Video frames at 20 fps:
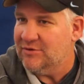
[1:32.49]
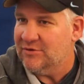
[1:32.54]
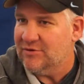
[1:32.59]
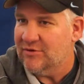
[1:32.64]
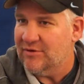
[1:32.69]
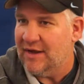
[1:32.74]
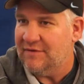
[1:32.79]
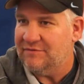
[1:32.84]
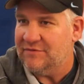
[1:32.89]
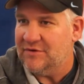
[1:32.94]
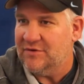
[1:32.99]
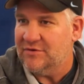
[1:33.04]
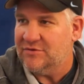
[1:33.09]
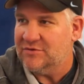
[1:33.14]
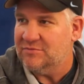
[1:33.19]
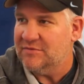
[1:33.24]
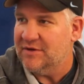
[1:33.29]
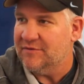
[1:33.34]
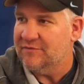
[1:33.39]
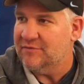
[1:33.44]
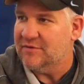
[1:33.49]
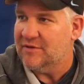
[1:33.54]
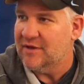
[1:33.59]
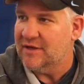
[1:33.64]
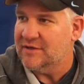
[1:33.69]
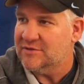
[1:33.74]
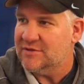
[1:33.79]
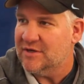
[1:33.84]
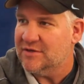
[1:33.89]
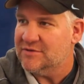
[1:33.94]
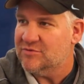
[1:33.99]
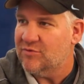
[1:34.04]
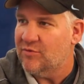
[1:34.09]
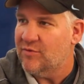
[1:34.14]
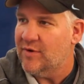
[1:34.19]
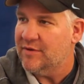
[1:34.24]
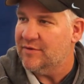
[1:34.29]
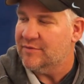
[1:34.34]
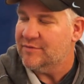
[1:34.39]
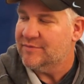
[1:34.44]
You're going to have to do some different things because of the
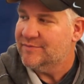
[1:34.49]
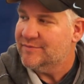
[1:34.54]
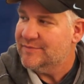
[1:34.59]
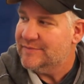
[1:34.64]
weather.